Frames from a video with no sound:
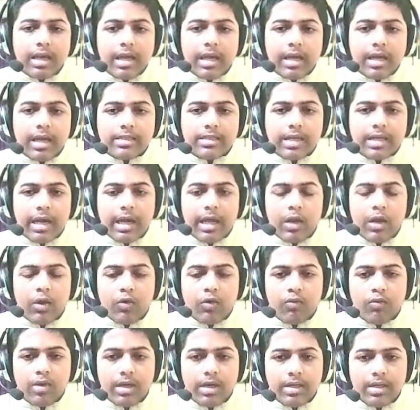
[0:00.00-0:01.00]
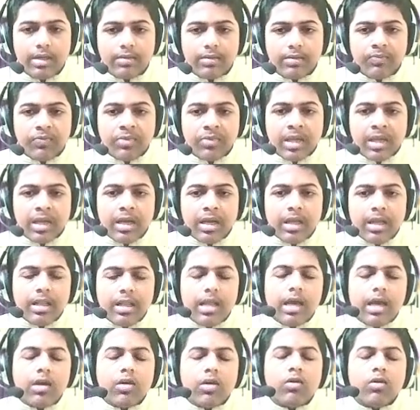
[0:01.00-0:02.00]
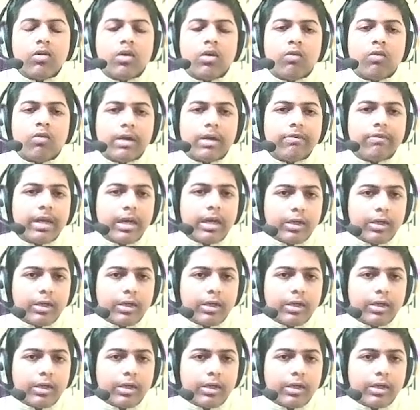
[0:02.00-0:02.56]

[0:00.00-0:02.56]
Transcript: here's the hello world. Now, what we are